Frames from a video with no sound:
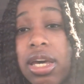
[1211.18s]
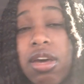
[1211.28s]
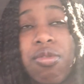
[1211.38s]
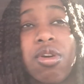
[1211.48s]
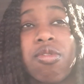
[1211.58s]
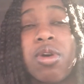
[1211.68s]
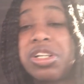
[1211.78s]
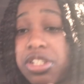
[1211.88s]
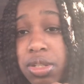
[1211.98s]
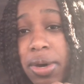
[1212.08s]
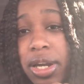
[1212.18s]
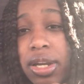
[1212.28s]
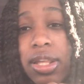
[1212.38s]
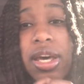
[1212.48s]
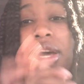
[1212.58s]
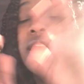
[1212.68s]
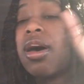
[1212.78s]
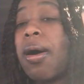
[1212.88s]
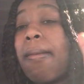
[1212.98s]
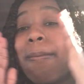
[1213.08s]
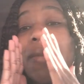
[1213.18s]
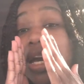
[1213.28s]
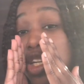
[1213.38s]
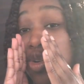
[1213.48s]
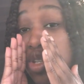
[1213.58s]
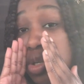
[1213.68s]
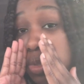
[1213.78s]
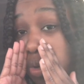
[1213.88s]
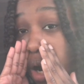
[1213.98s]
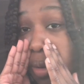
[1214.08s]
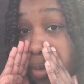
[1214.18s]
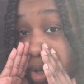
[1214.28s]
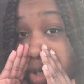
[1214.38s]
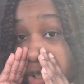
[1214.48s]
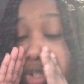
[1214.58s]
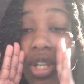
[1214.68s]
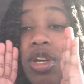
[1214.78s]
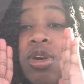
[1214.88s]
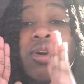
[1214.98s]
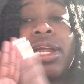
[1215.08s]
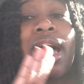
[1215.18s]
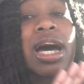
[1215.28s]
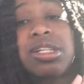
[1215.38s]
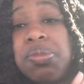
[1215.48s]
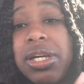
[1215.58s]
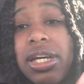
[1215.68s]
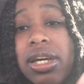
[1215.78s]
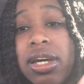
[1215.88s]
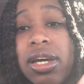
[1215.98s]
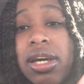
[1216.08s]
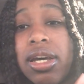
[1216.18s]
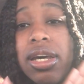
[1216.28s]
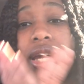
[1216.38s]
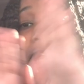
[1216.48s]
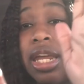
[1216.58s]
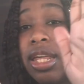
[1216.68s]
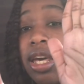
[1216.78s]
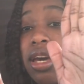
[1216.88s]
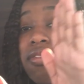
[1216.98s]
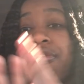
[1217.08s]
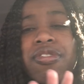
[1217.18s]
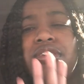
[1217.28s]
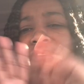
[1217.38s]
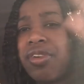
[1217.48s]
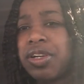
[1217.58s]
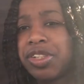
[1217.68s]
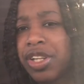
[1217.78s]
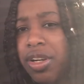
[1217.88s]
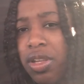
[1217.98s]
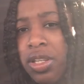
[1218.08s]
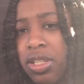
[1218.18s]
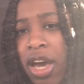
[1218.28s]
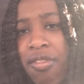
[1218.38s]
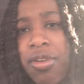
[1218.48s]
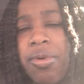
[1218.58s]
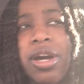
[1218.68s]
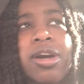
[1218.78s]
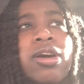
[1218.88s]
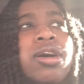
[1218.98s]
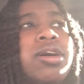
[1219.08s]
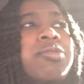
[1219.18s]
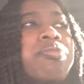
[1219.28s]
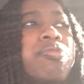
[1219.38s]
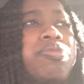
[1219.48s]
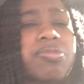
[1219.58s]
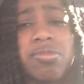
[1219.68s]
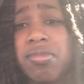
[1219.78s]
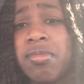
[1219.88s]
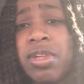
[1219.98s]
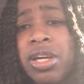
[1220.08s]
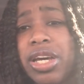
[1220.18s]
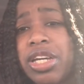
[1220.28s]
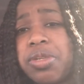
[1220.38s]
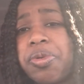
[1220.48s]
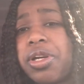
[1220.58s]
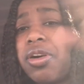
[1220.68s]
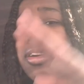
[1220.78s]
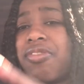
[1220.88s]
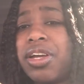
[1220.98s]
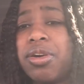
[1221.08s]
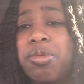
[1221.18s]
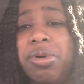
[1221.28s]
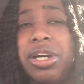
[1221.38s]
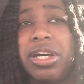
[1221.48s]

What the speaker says: if you have questions about anything, my 2 subscribers, you can ask me anything. Feel free to share this everywhere. It's a pretty long video, but